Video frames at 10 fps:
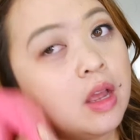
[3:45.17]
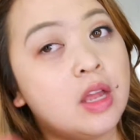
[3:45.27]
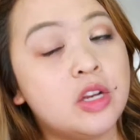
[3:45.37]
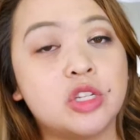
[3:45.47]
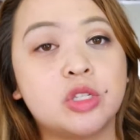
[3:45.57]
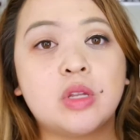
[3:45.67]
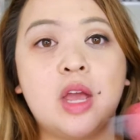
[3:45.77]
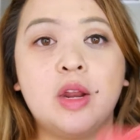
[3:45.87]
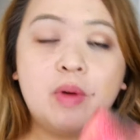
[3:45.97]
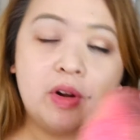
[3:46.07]
and just
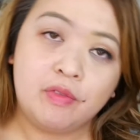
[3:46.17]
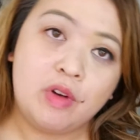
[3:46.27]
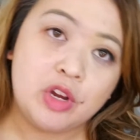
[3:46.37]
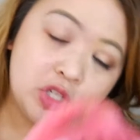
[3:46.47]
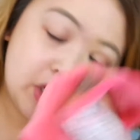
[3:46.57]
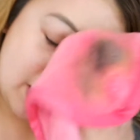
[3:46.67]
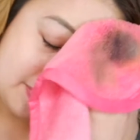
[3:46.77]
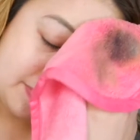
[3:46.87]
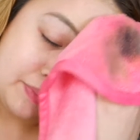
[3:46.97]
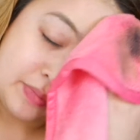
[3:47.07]
kind of want to freshen
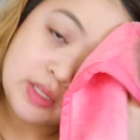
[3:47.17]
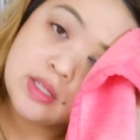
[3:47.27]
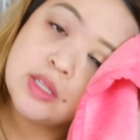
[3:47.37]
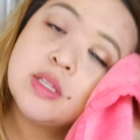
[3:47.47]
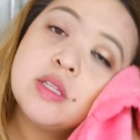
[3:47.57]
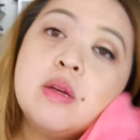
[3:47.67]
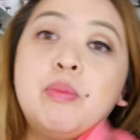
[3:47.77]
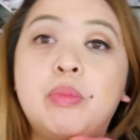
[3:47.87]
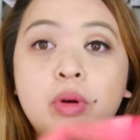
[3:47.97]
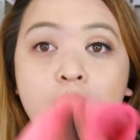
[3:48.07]
up, this is a
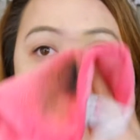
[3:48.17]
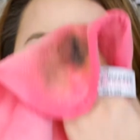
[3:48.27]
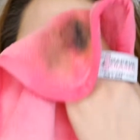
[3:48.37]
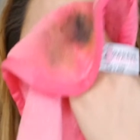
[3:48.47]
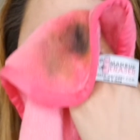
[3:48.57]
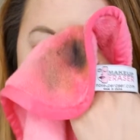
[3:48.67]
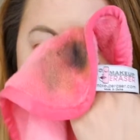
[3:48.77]
pretty